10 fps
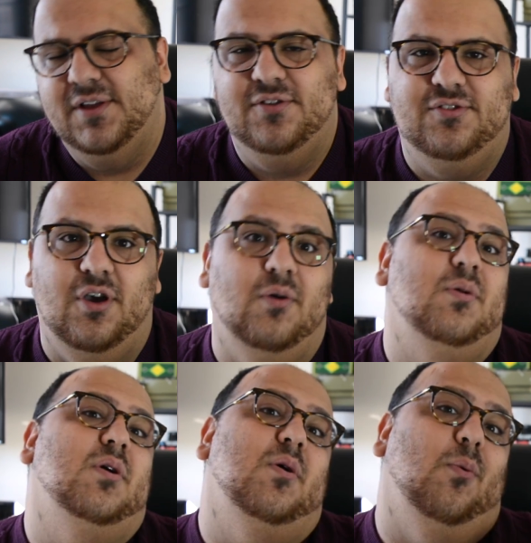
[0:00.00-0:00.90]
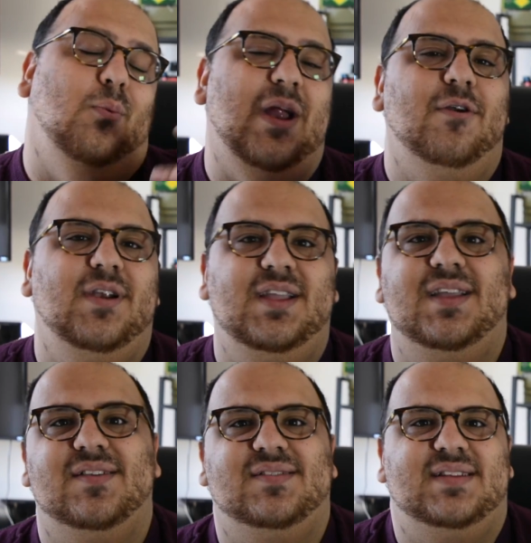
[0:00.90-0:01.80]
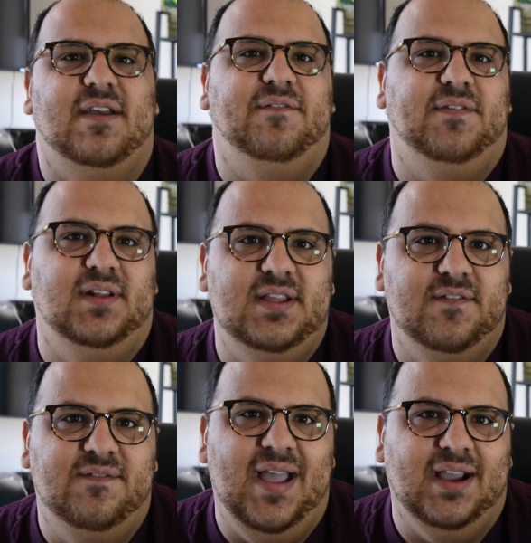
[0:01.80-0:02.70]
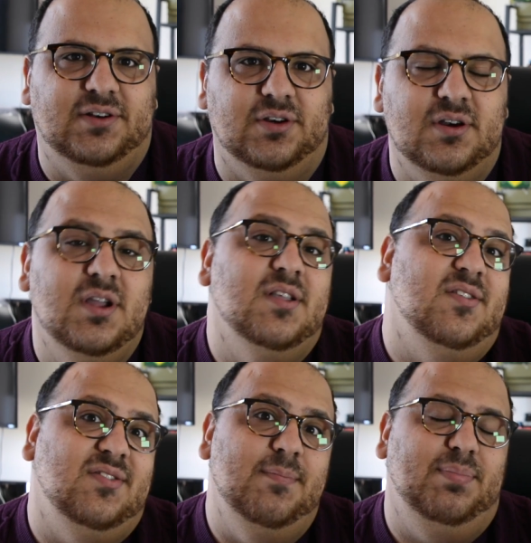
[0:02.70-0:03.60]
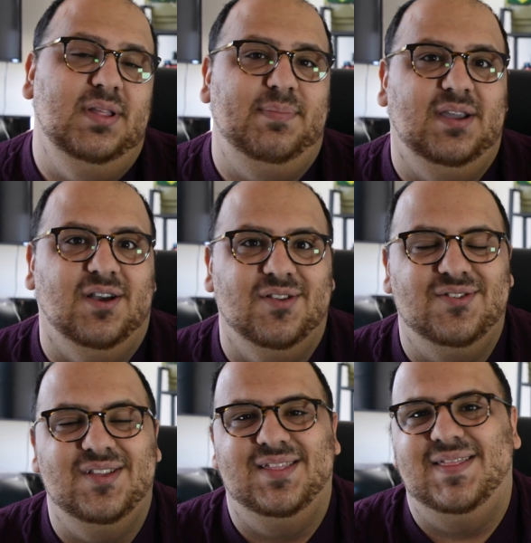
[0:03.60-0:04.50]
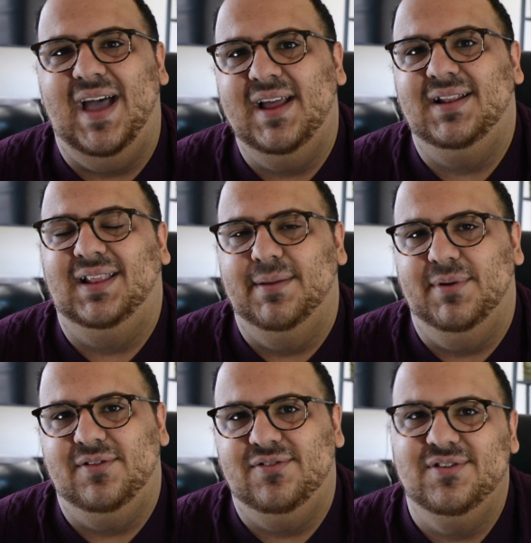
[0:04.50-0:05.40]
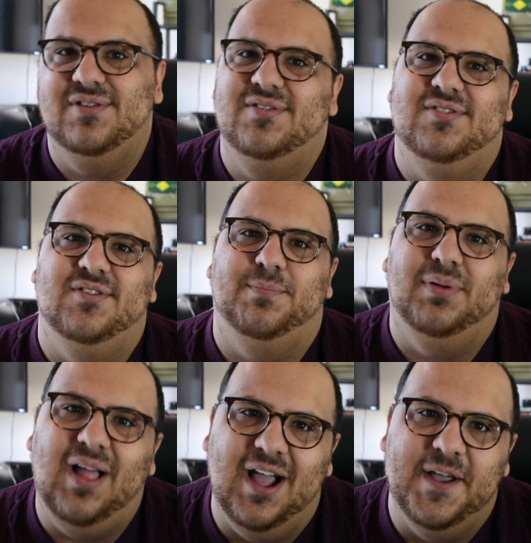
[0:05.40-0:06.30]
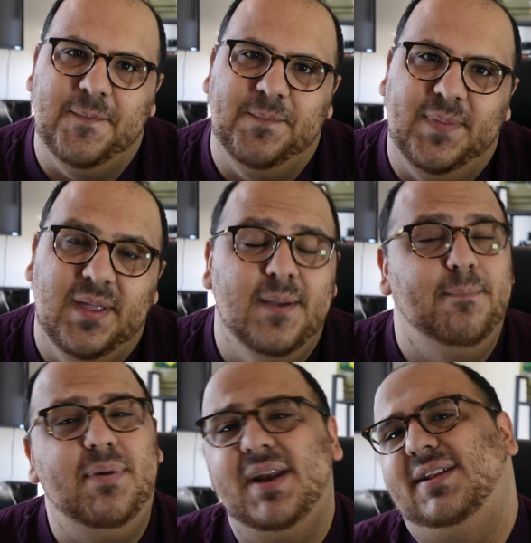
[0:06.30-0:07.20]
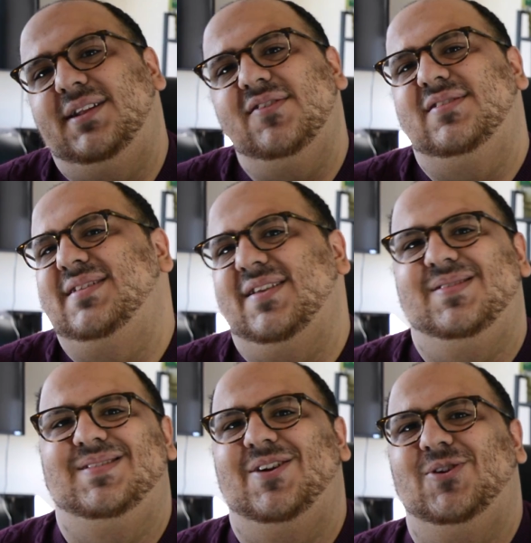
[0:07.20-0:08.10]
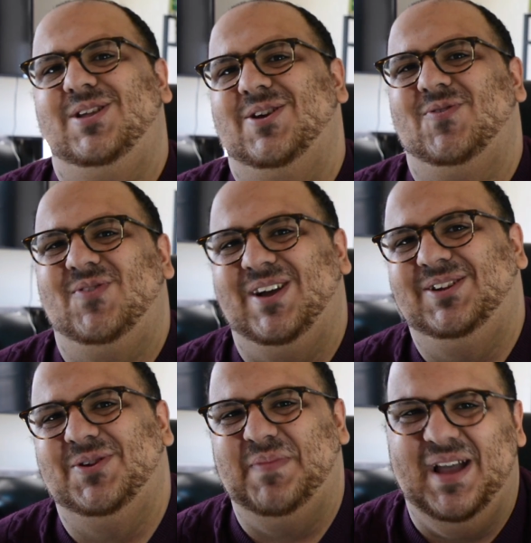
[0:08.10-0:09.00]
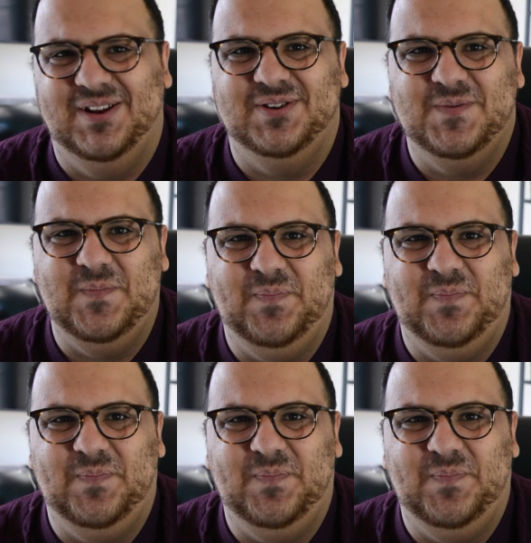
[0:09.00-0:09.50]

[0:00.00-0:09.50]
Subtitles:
So, rarity is definitely a factor, simply because that limits supply. But it doesn't necessarily affect demand.